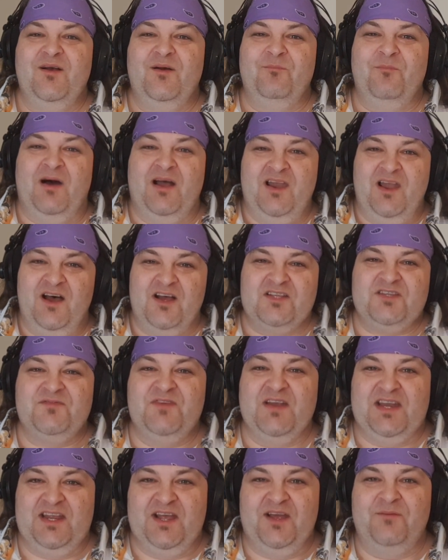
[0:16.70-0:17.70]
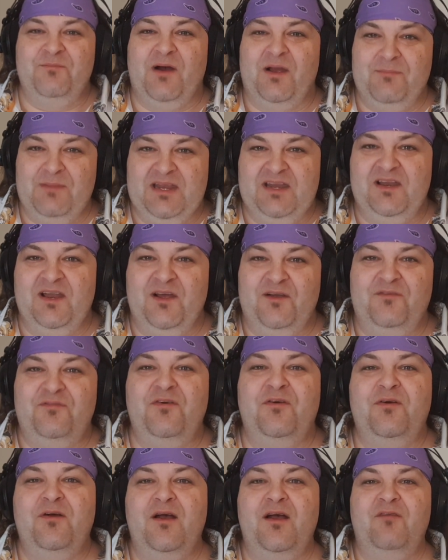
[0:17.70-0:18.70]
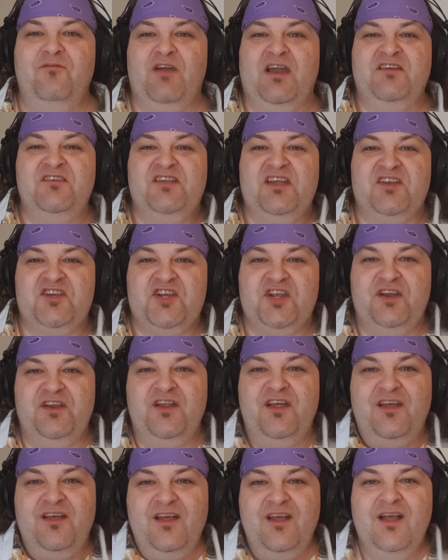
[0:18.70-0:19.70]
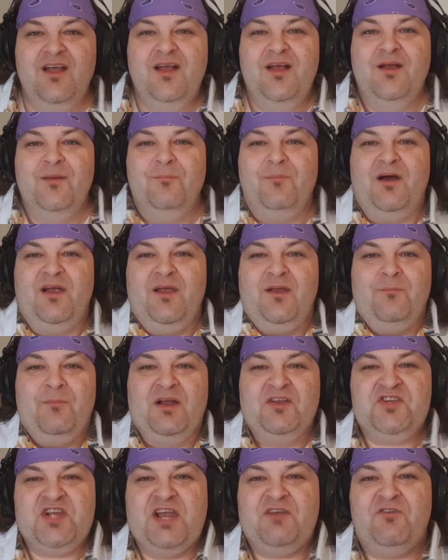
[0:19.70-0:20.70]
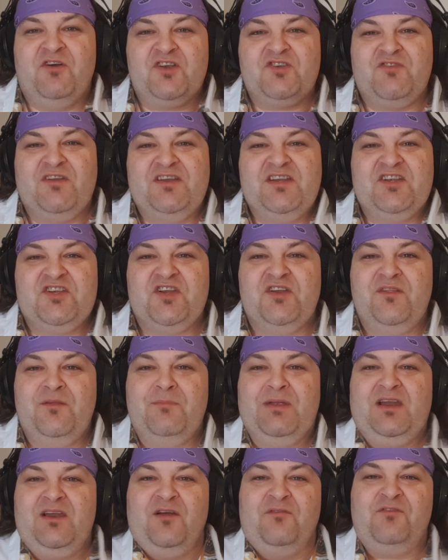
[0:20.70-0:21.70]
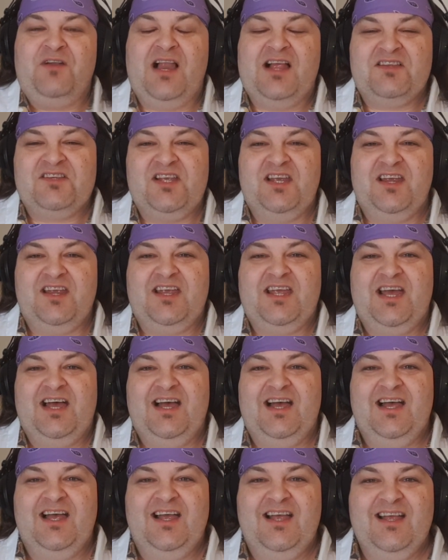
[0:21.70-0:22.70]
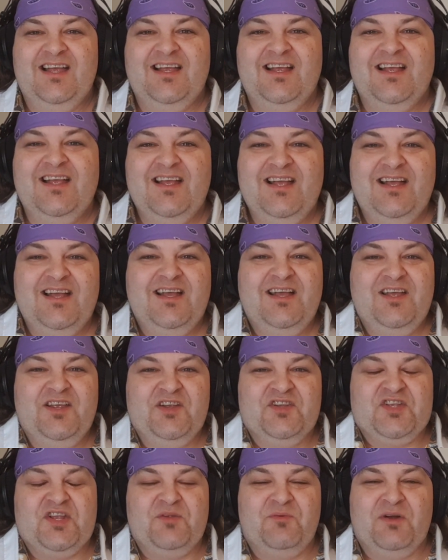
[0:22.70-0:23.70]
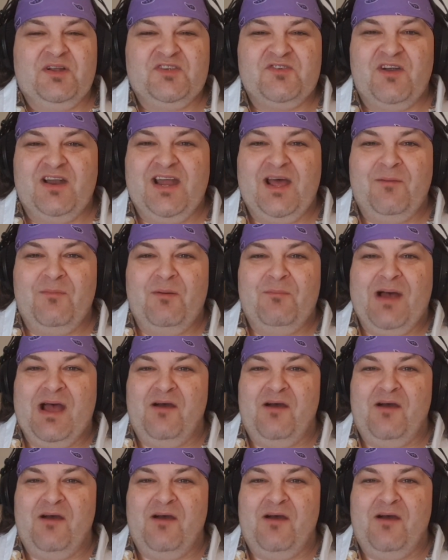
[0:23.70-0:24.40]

my last video, my Meat Loaf rendition, my, my Jai Rocks rendition of the Meat Loaf classic, uh, you took the words right out of my